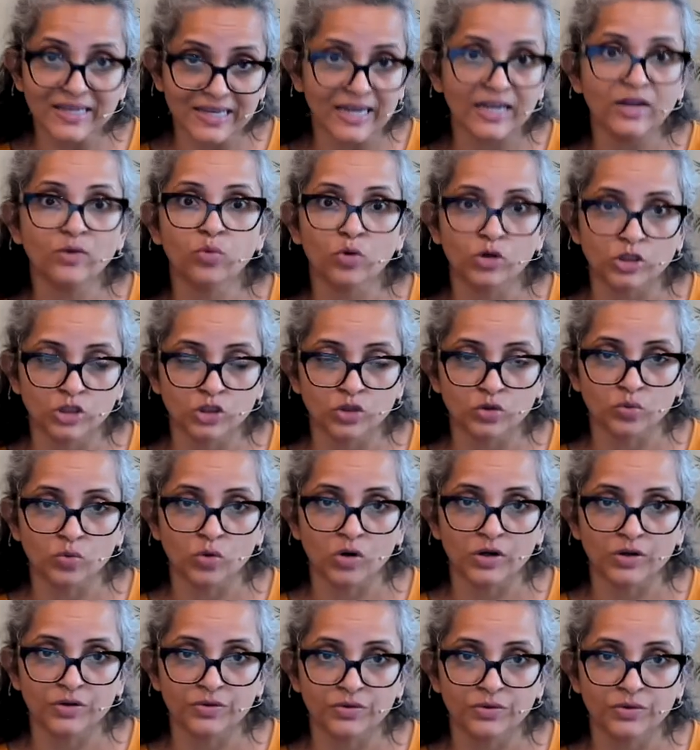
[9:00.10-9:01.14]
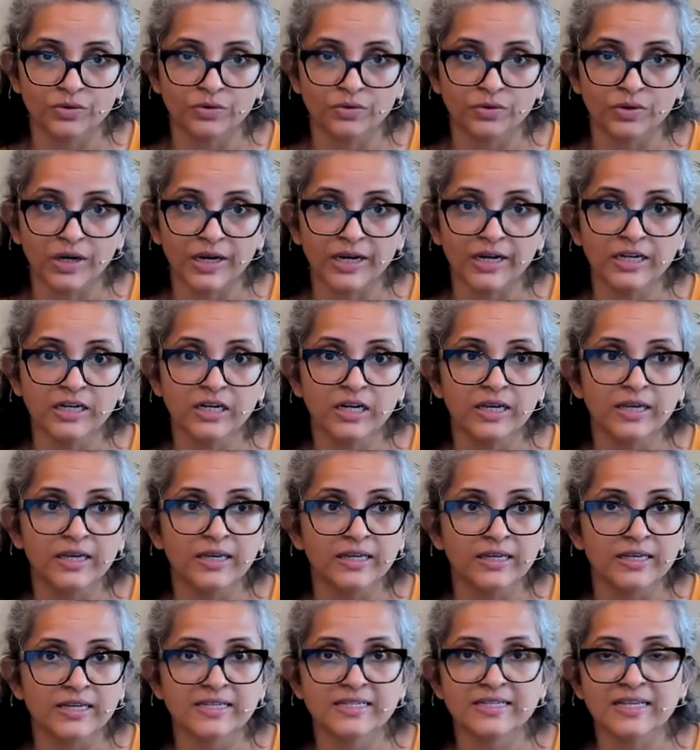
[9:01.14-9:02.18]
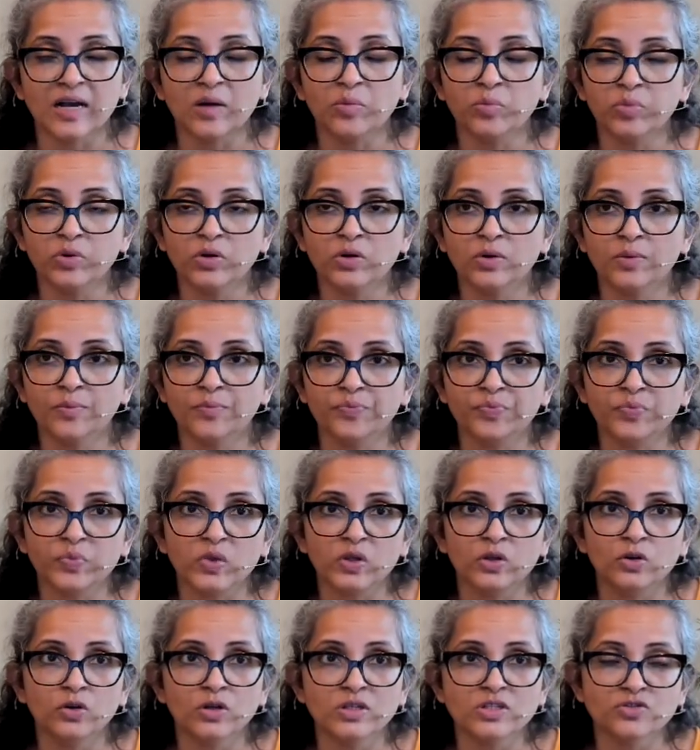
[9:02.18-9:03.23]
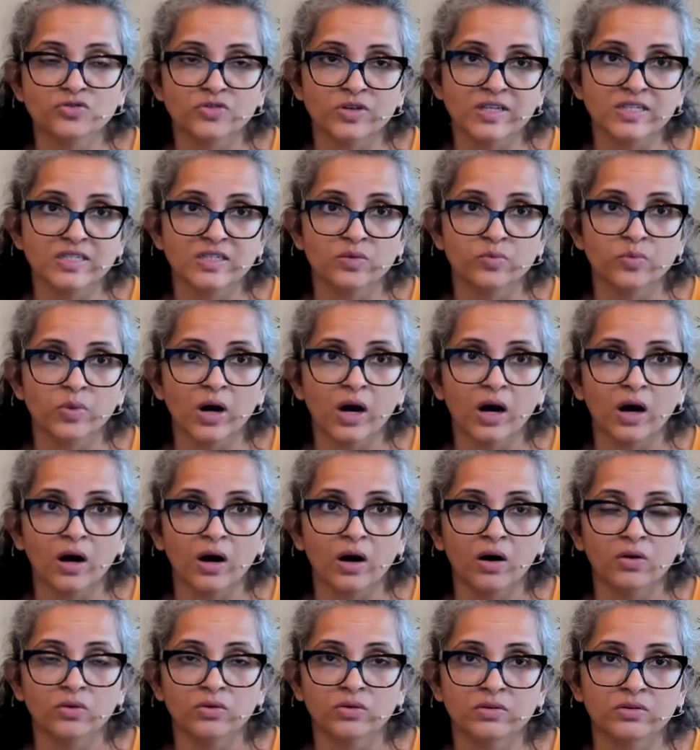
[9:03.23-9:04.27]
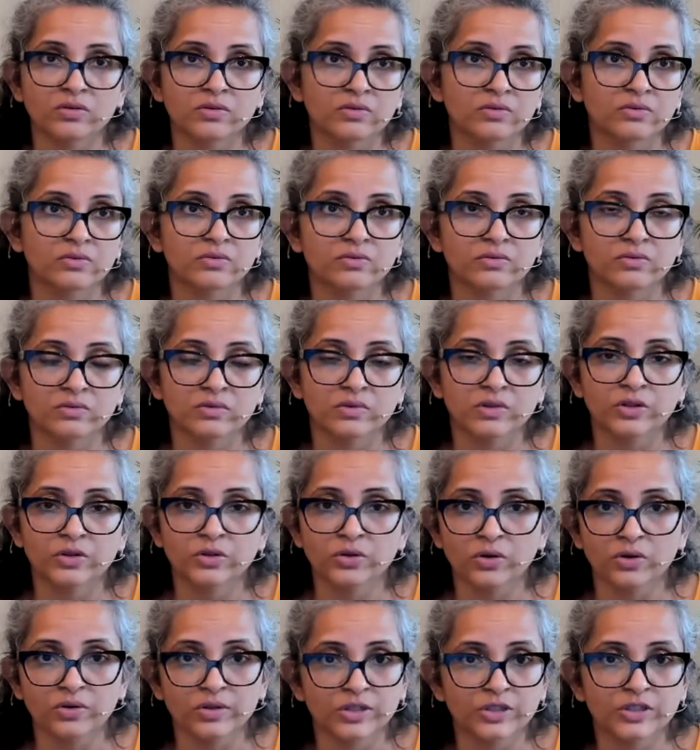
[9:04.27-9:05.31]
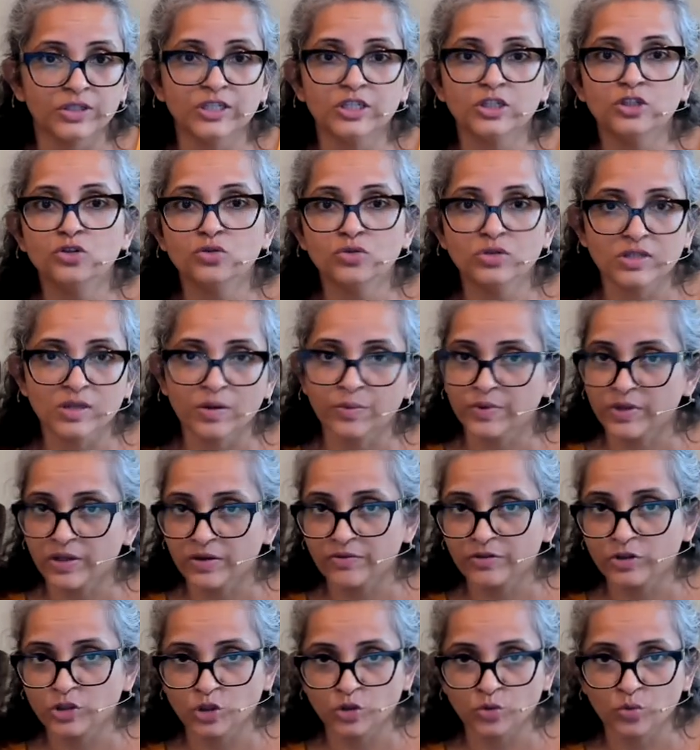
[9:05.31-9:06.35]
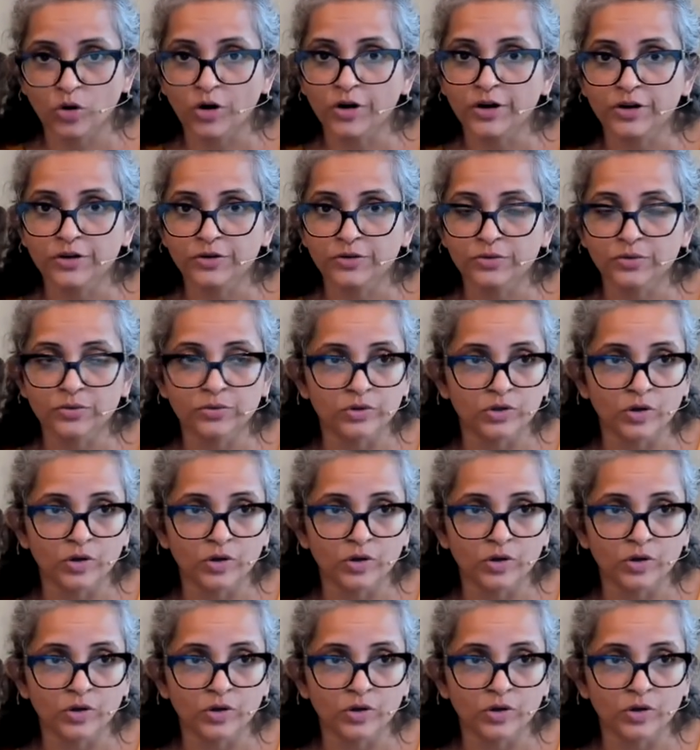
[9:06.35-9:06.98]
get what you want, right? Example, you're stressed about, you didn't do something which you wanted to do.